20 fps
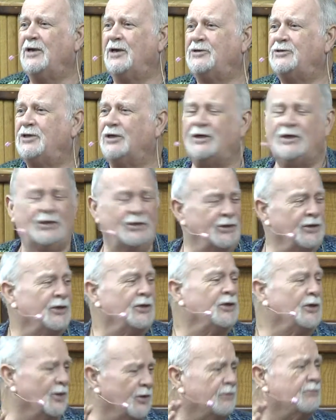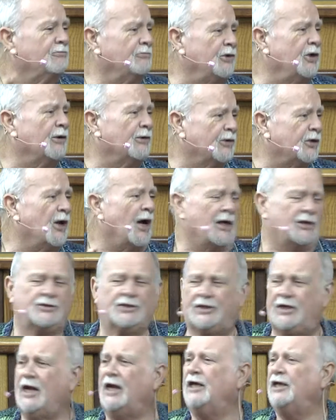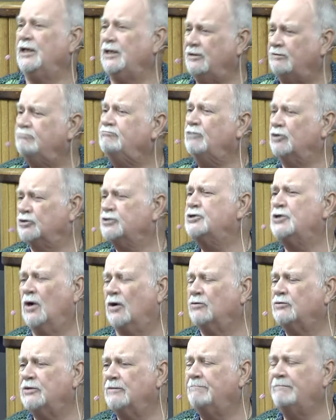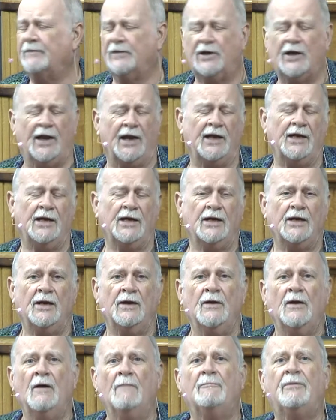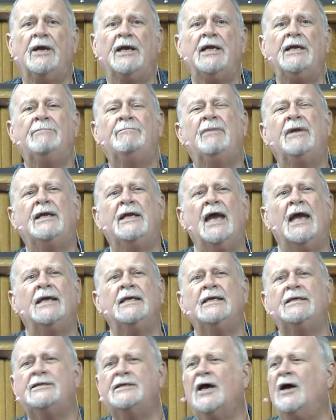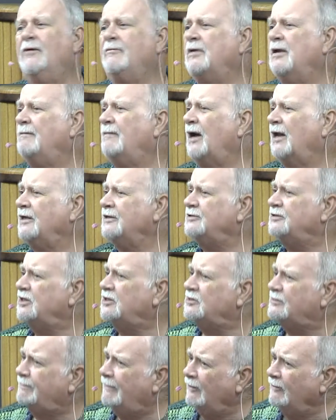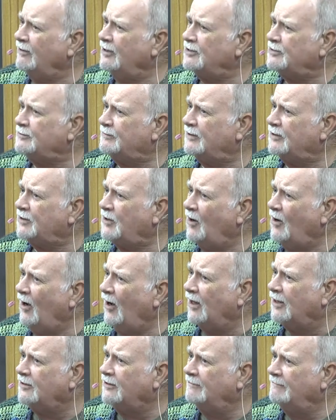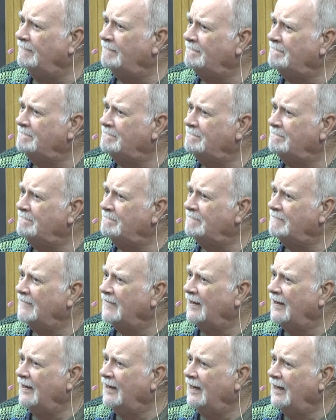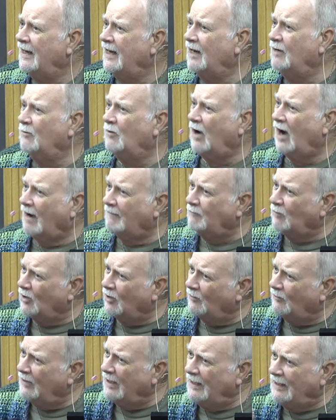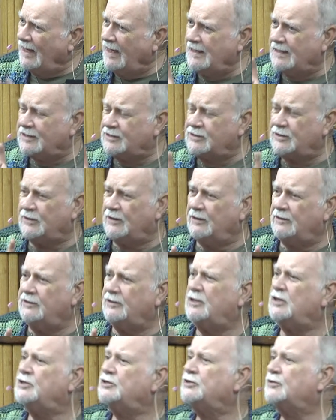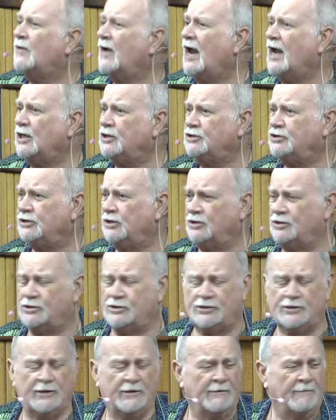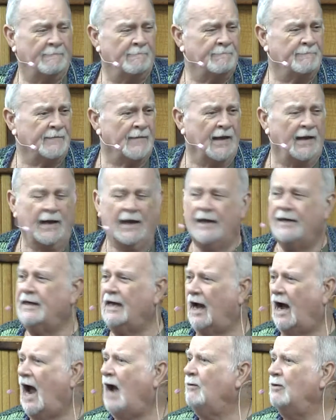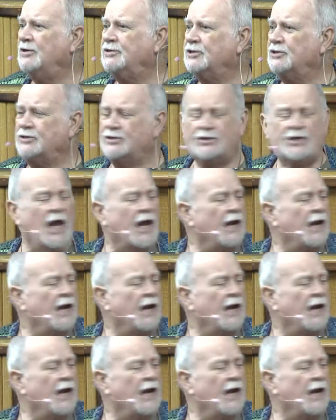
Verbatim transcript: that you, you're, you're intoxicated, you're stoned, okay? But he began to tell me about his experience with God. And I'm going to relate it to it distractions. Now, I wasn't